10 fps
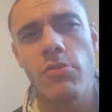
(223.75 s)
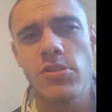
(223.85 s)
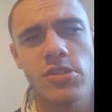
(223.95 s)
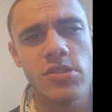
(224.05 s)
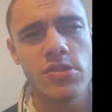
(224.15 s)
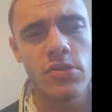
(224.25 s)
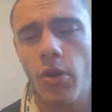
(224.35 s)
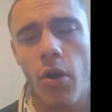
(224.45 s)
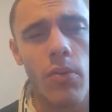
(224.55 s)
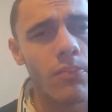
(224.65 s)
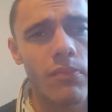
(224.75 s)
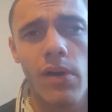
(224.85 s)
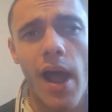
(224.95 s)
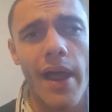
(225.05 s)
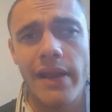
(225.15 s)
which is not
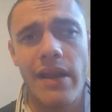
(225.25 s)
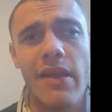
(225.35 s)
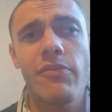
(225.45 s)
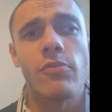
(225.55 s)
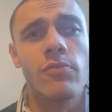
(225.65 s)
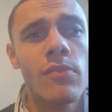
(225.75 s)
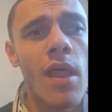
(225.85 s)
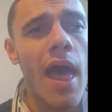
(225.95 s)
at the level.